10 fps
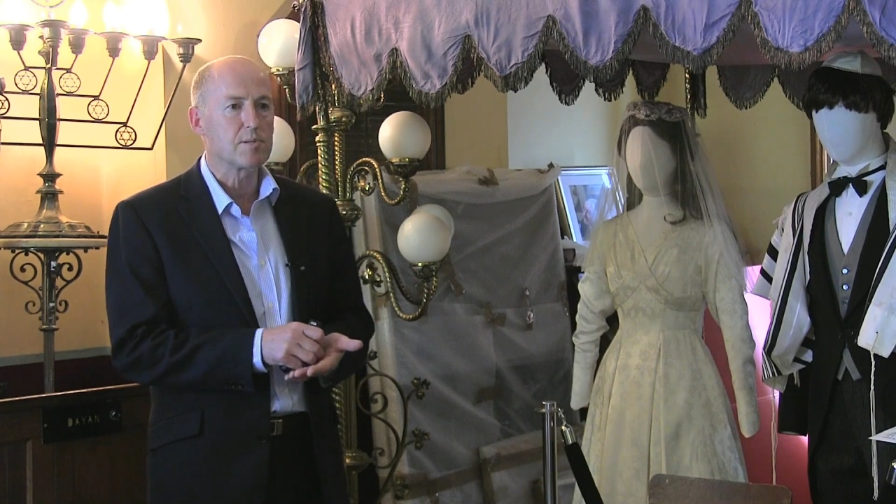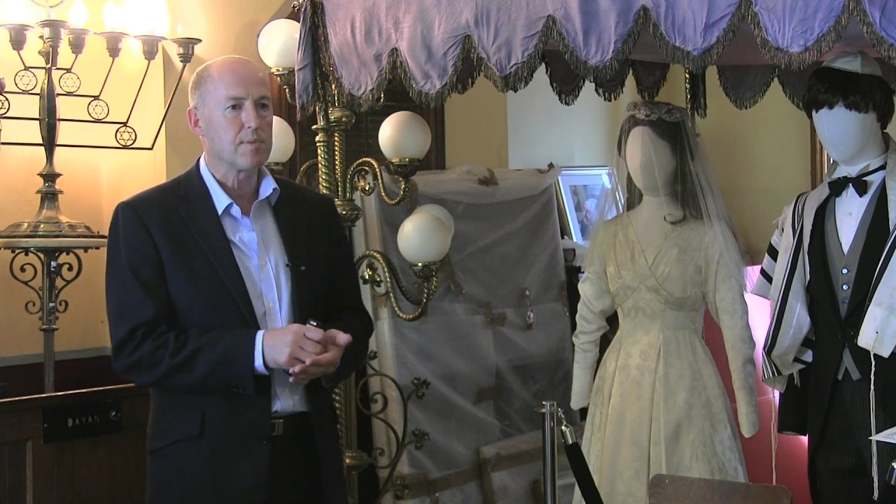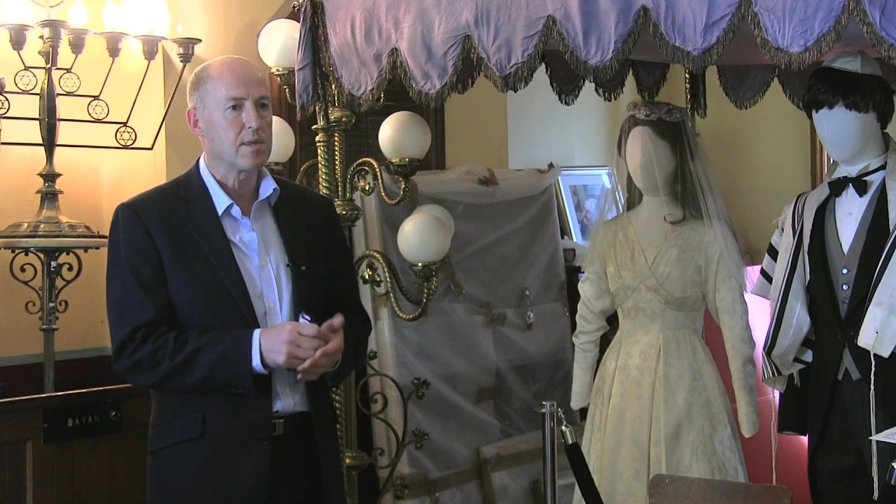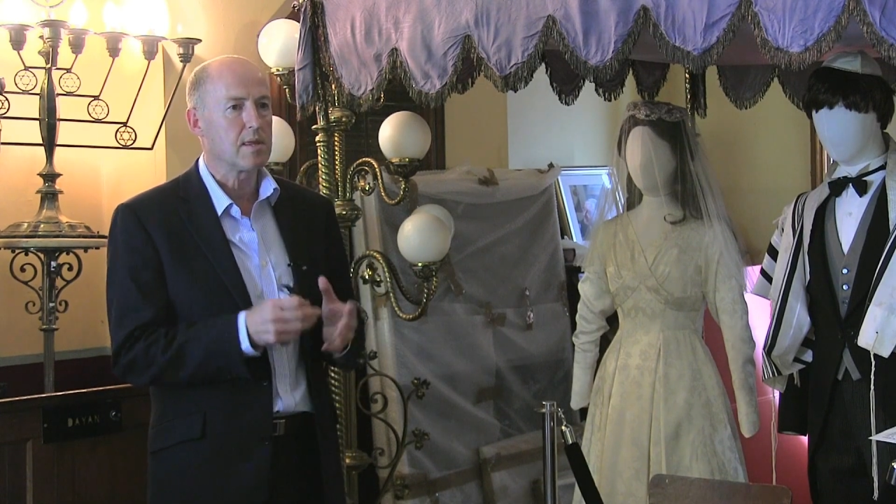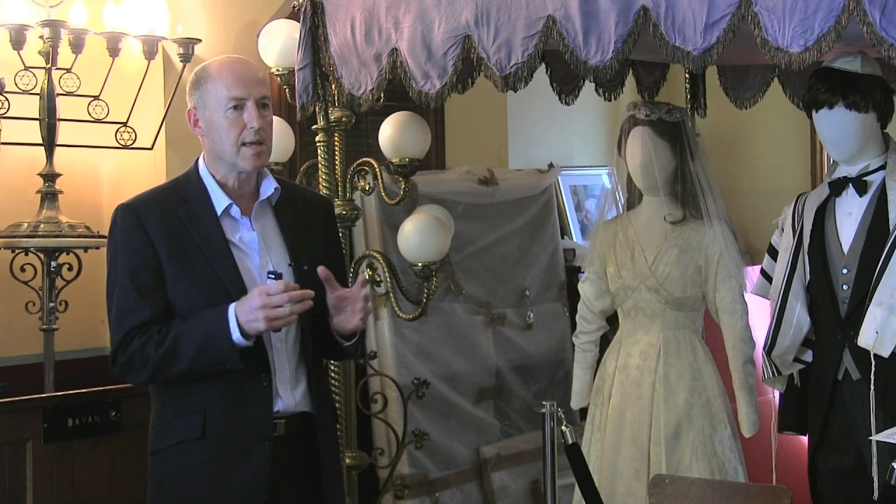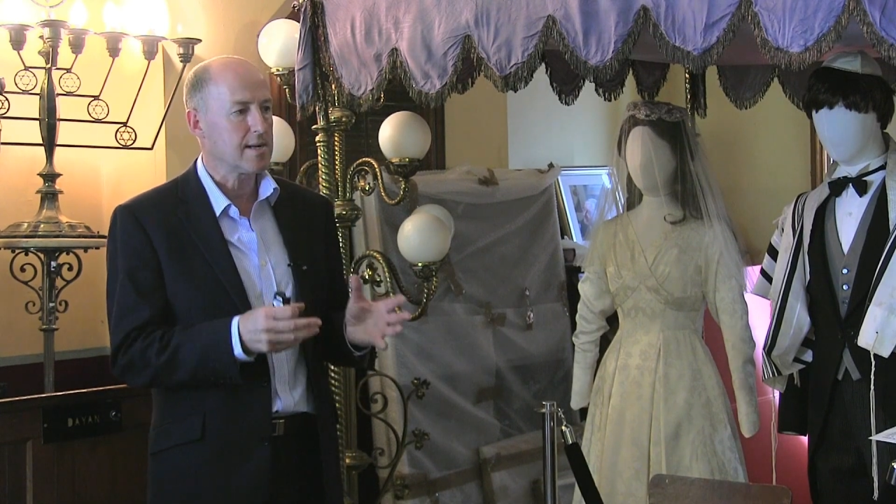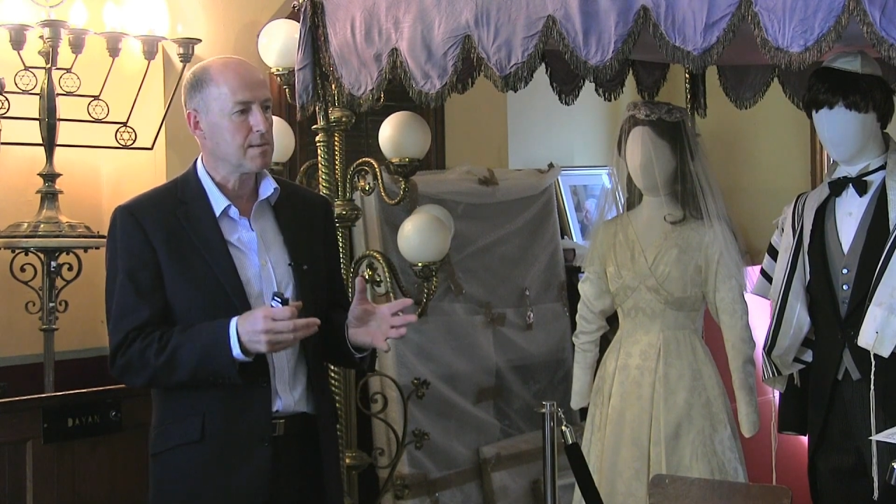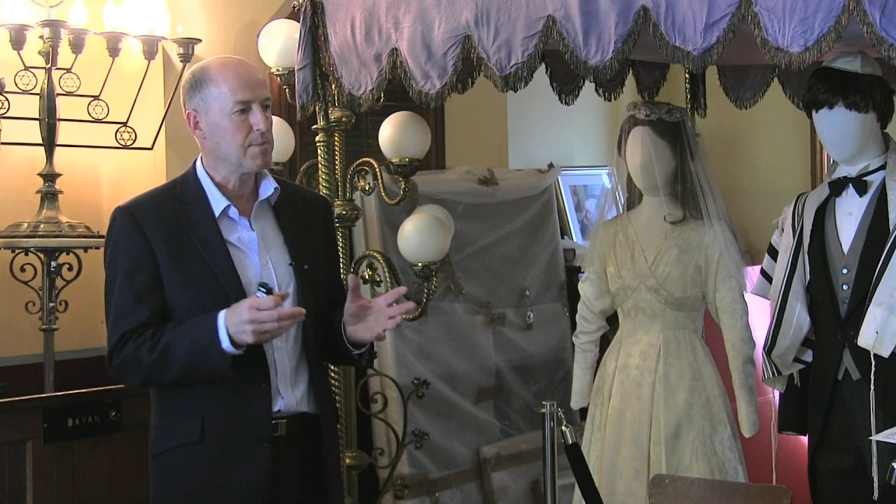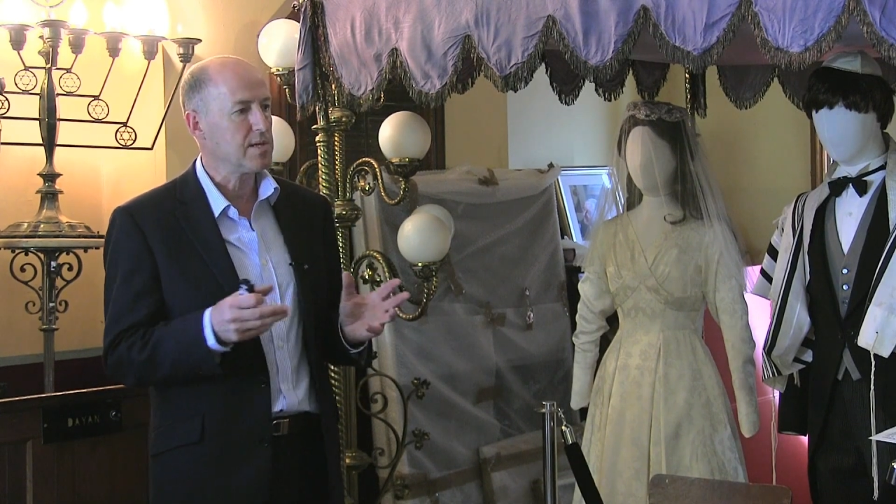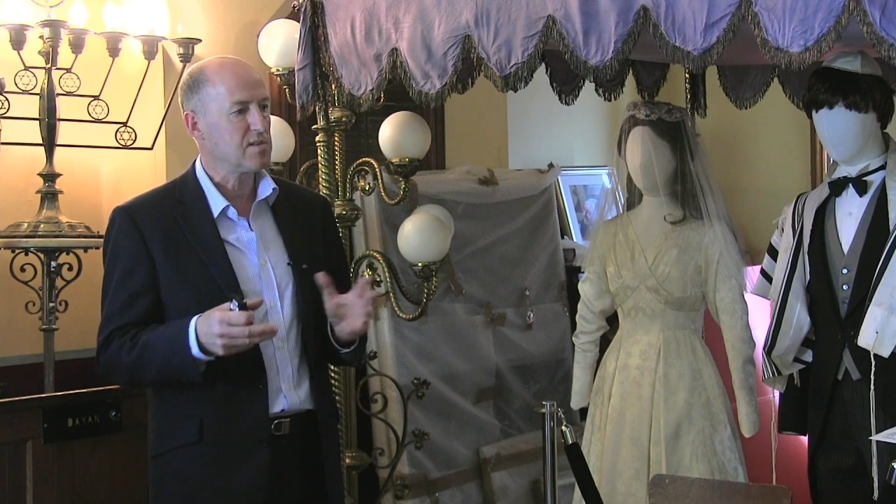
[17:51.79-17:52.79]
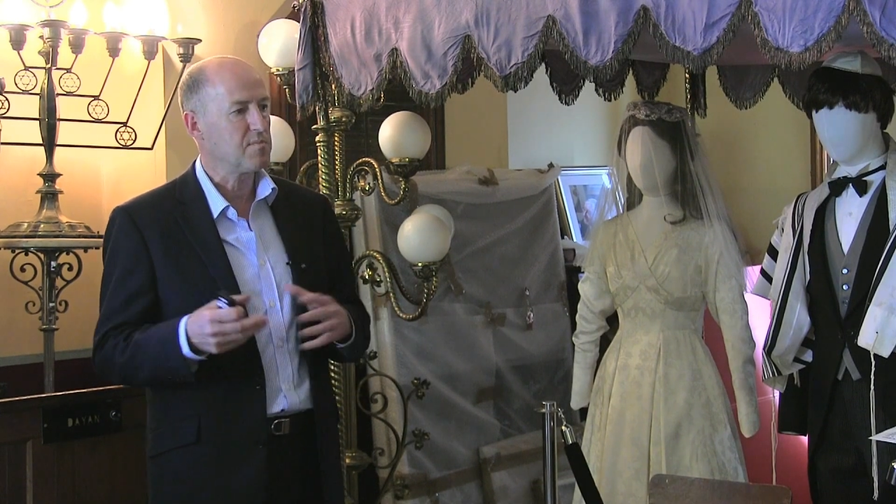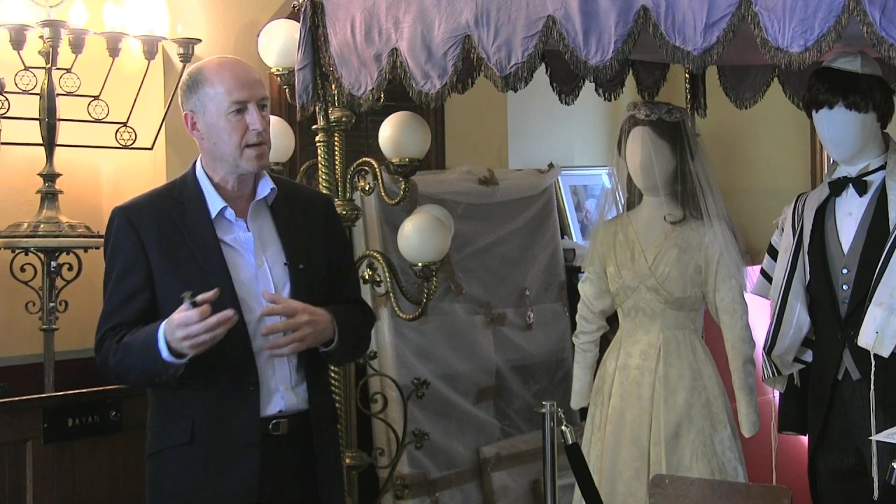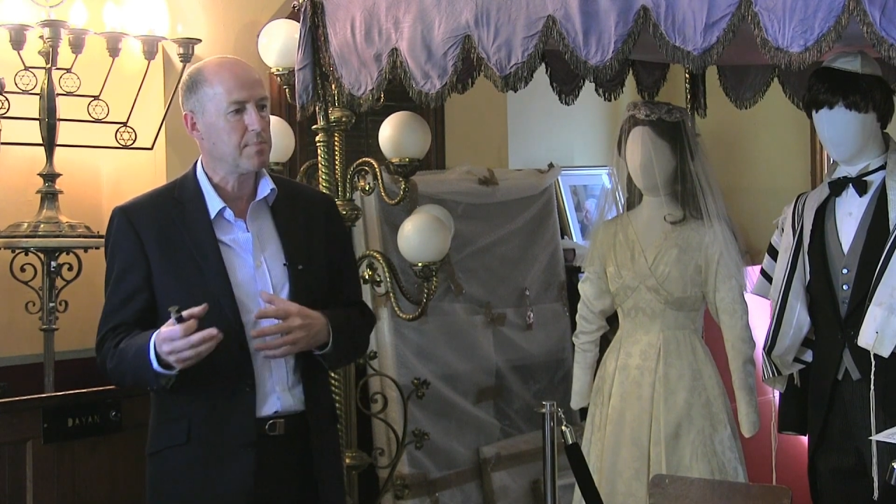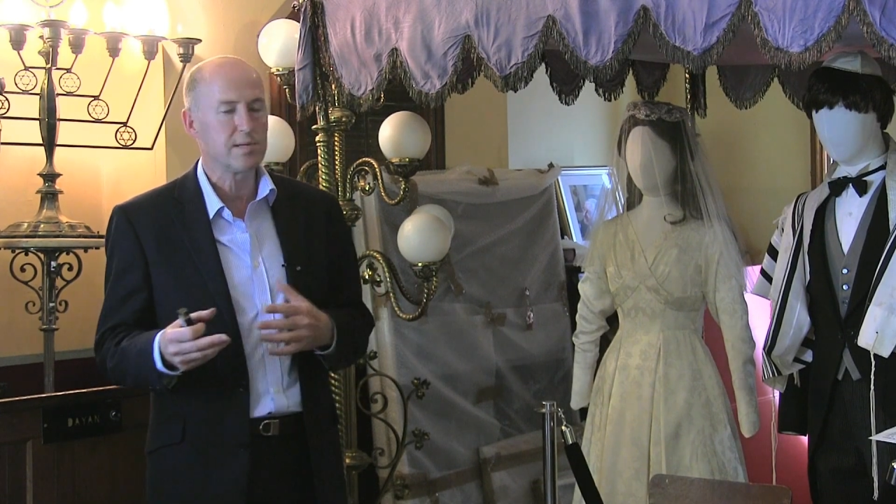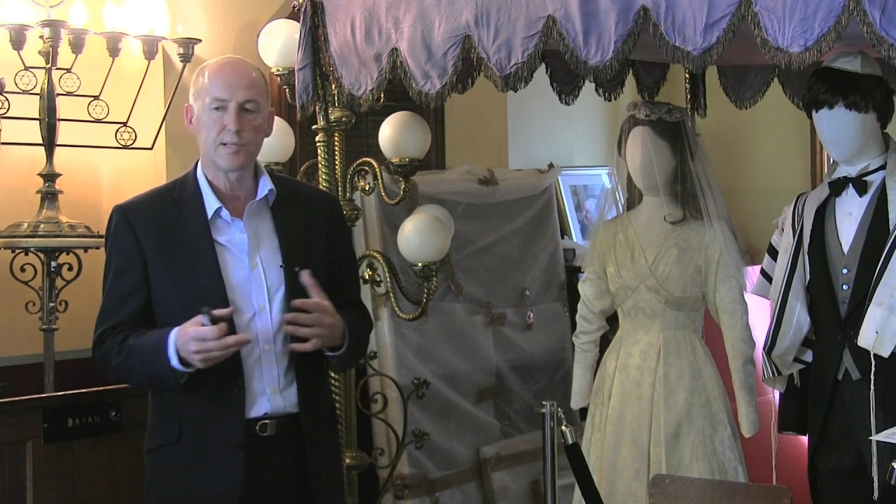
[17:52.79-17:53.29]
but that piece of
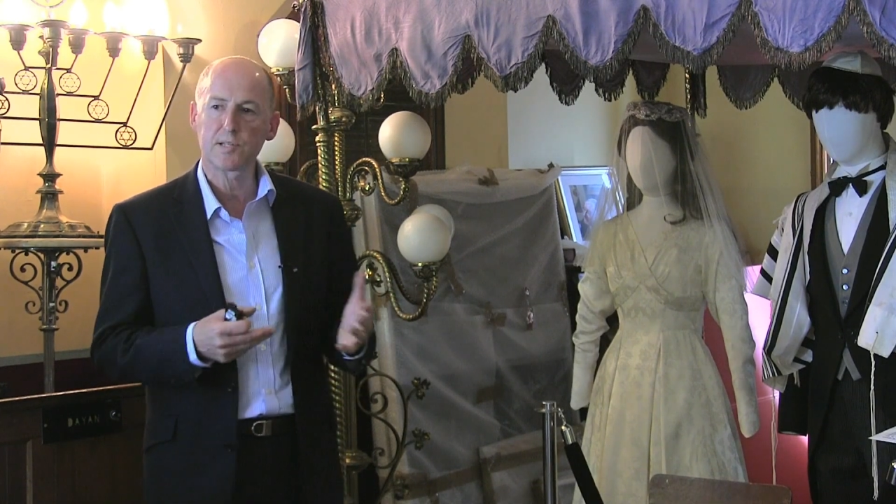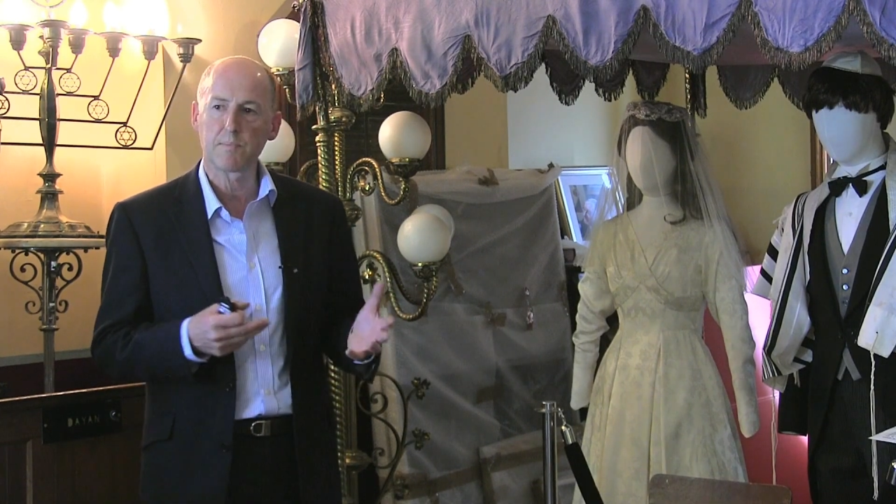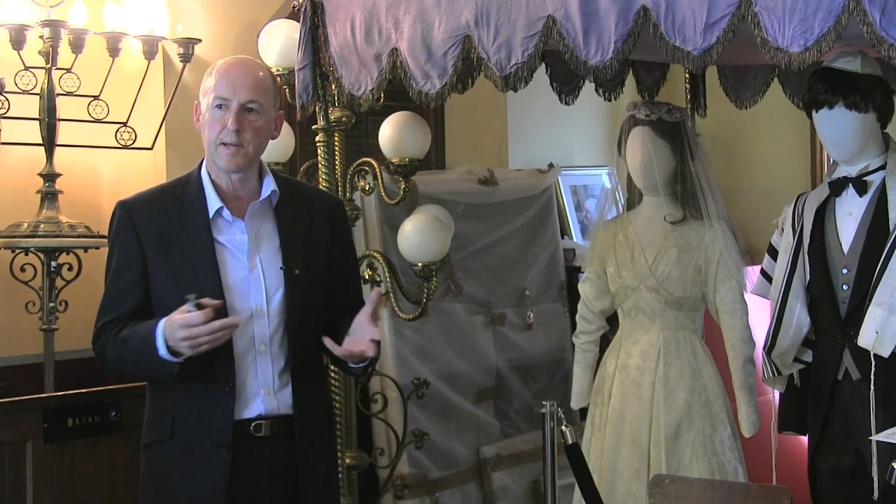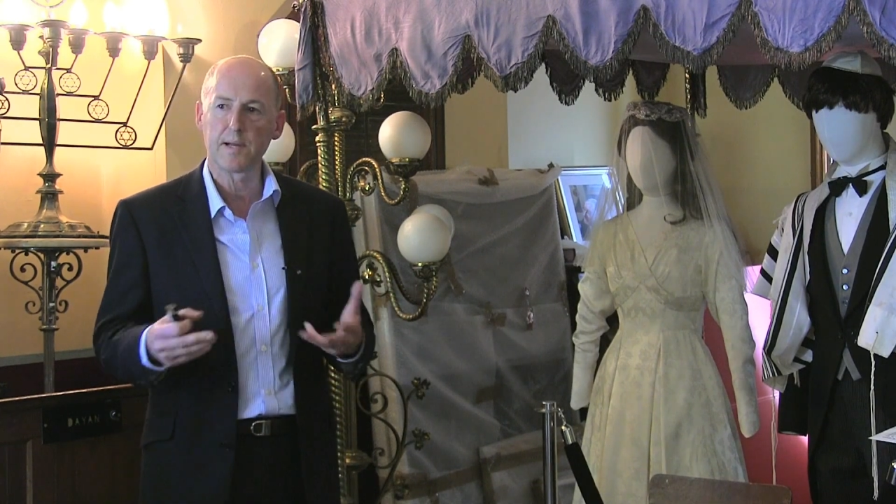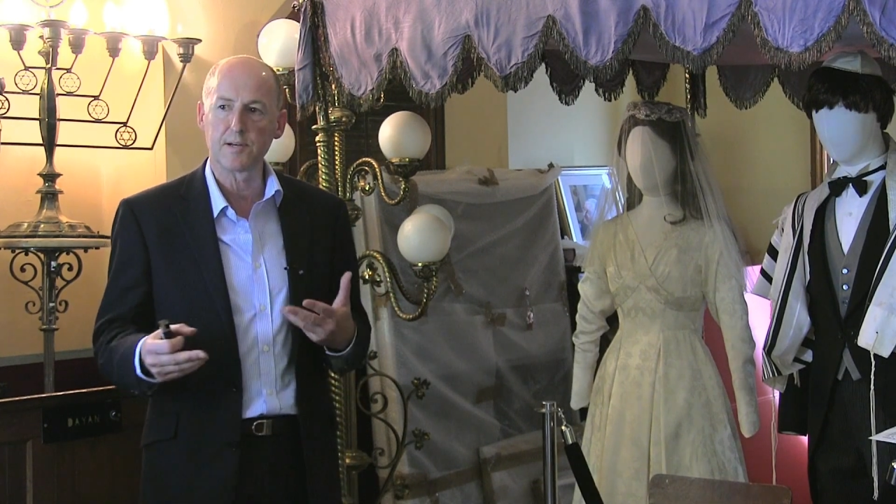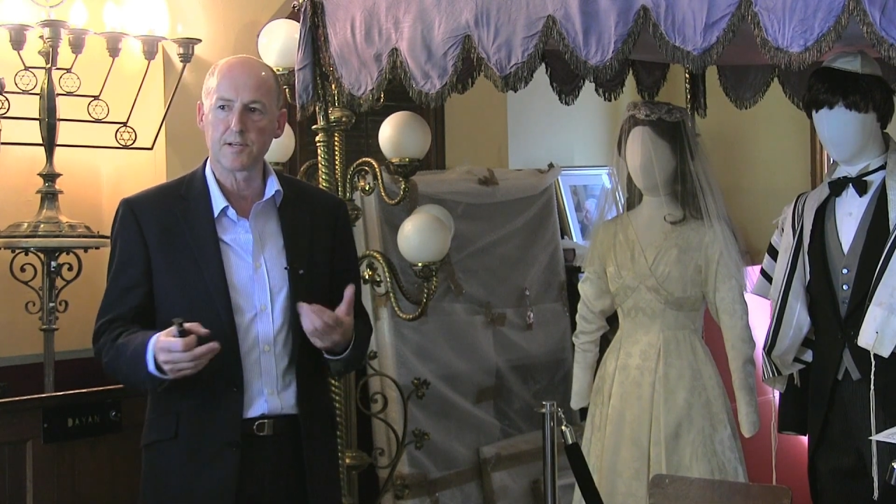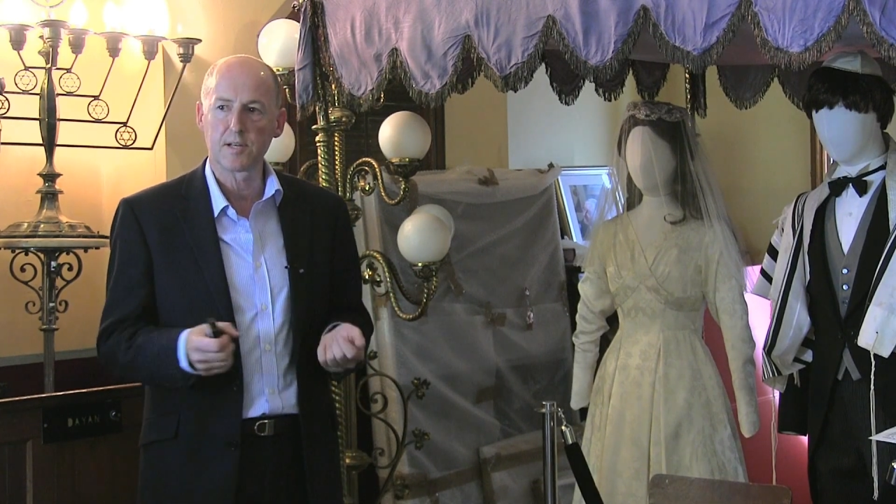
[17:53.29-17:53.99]
paper disappeared.